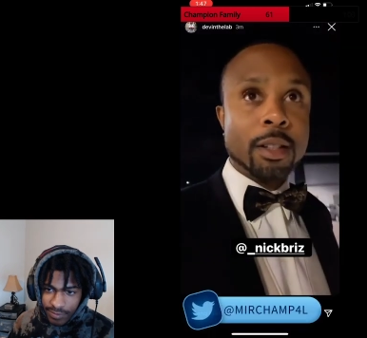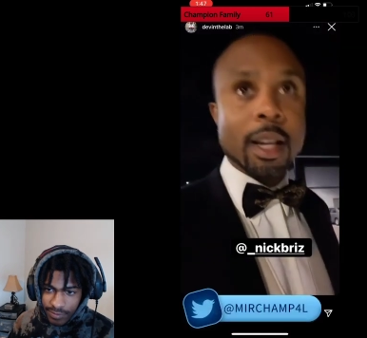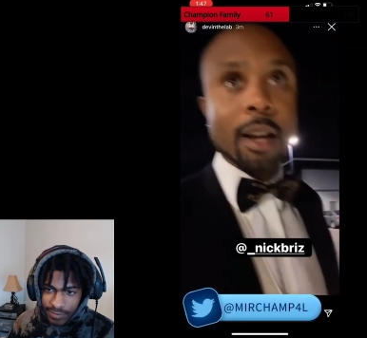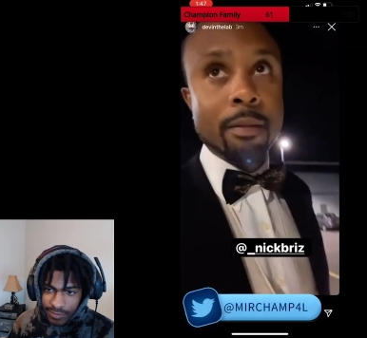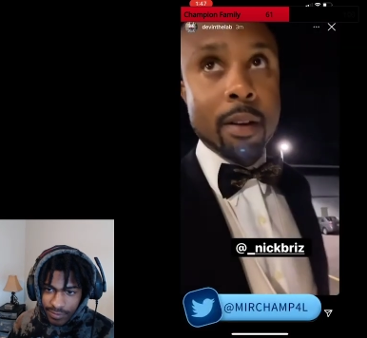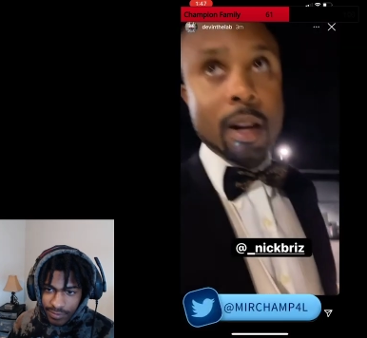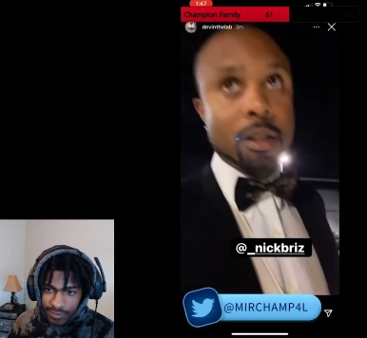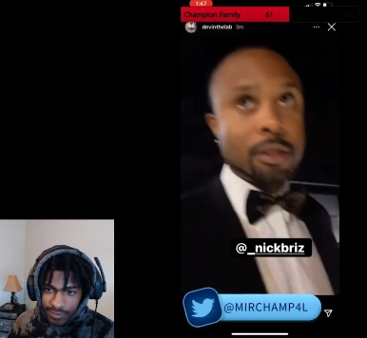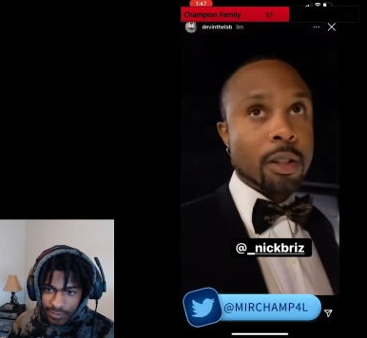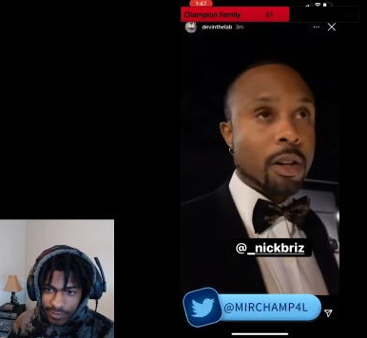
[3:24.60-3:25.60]
Speaker 1: to take
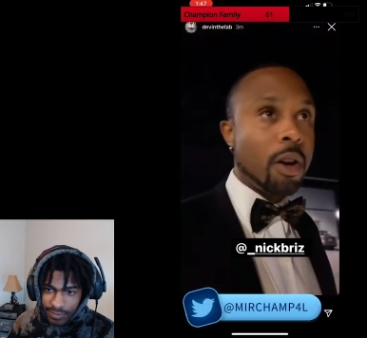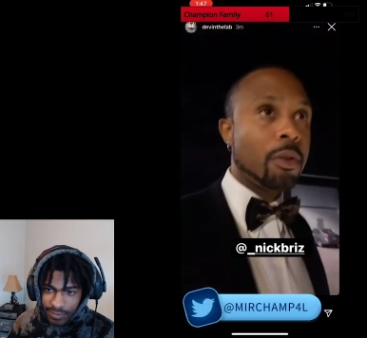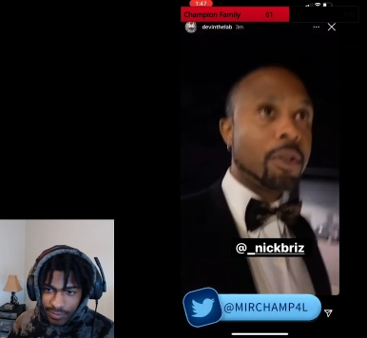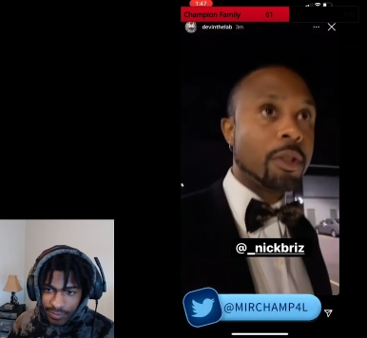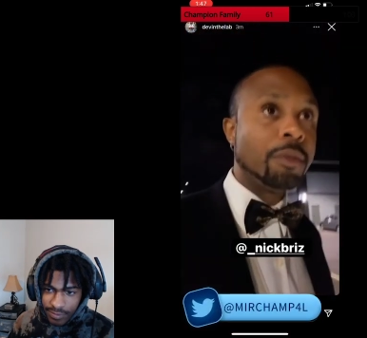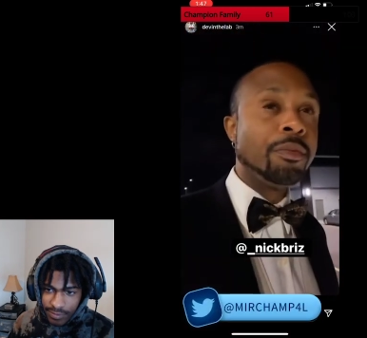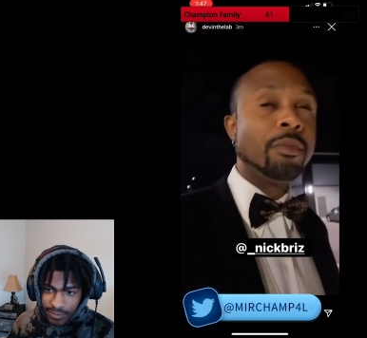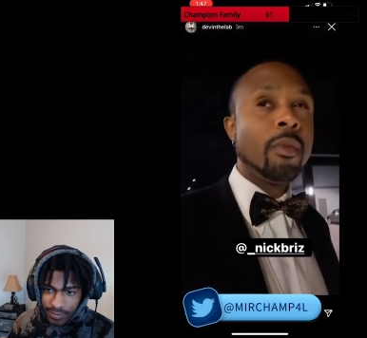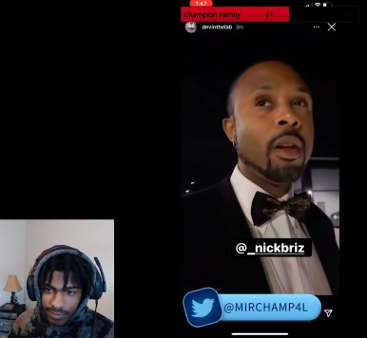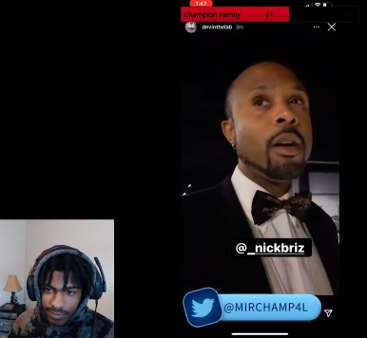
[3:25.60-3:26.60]
advantage of the culture.
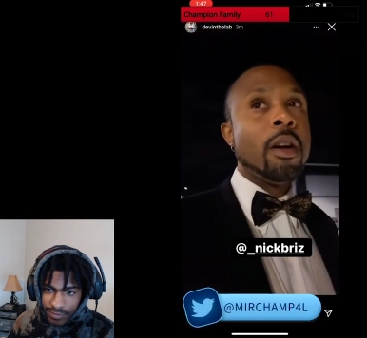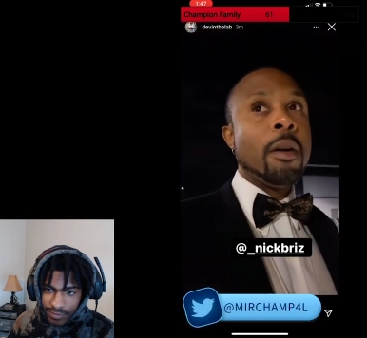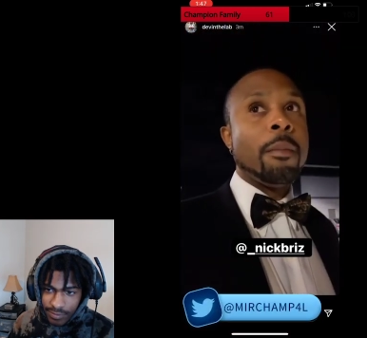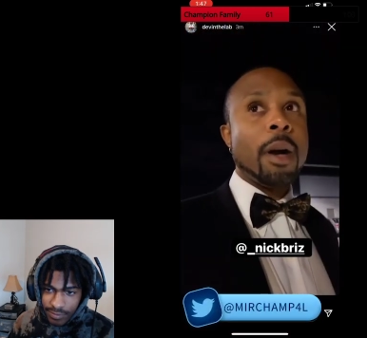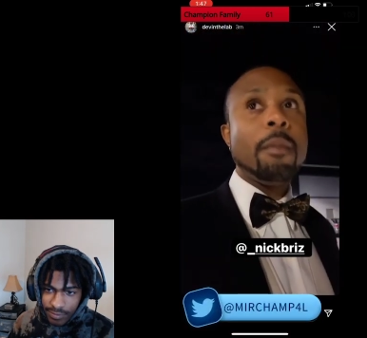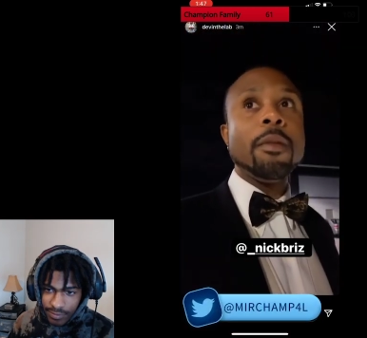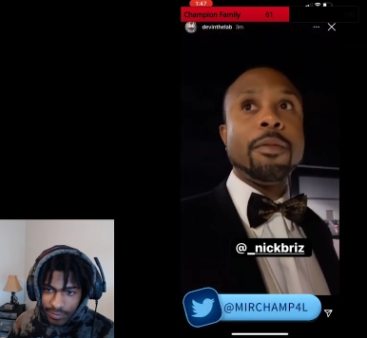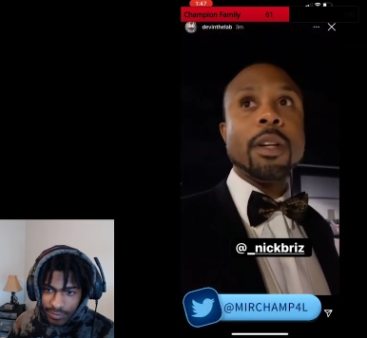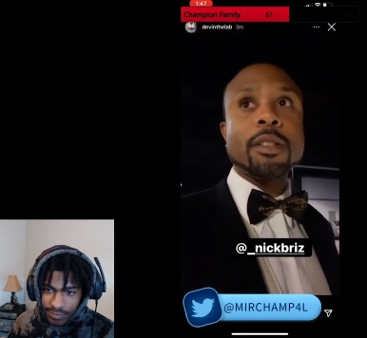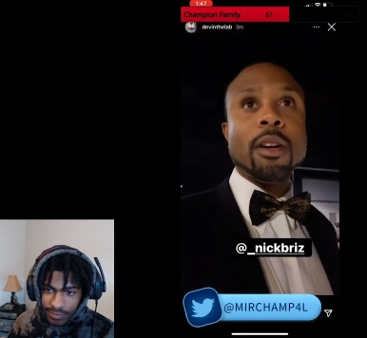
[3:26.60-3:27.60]
But I'm gonna
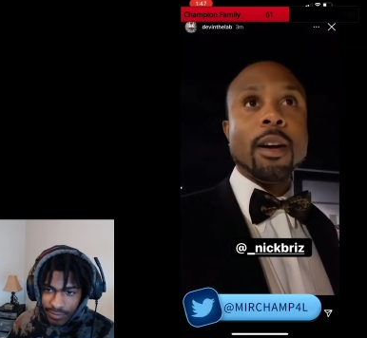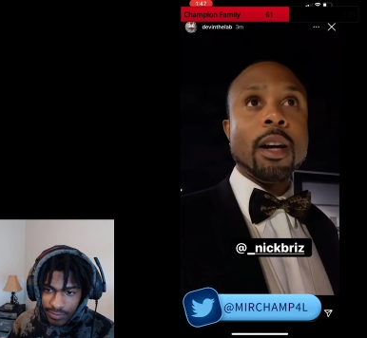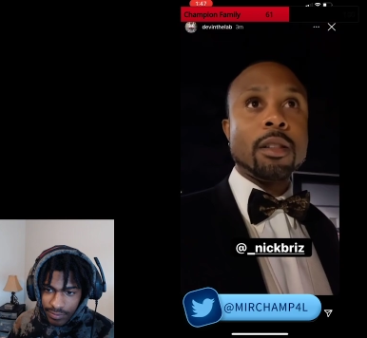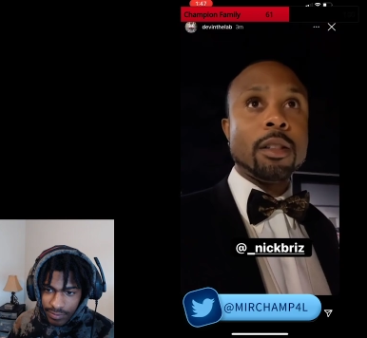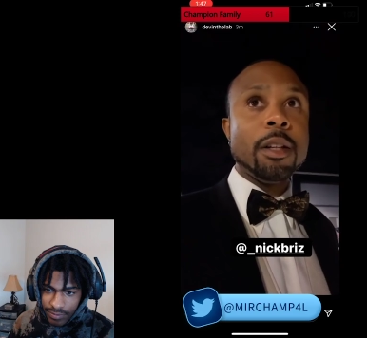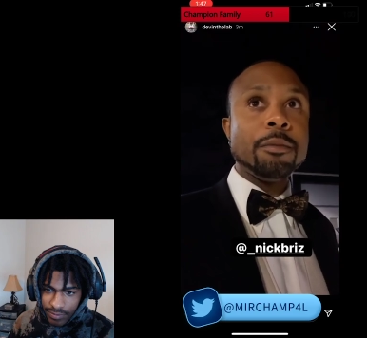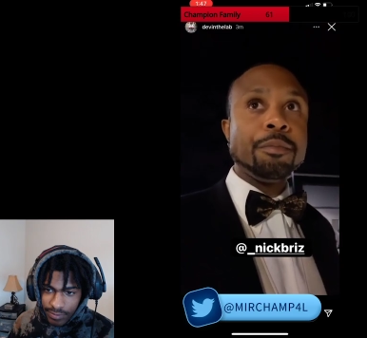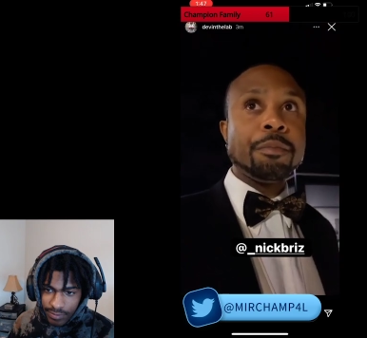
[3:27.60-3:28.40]
fix all that shit.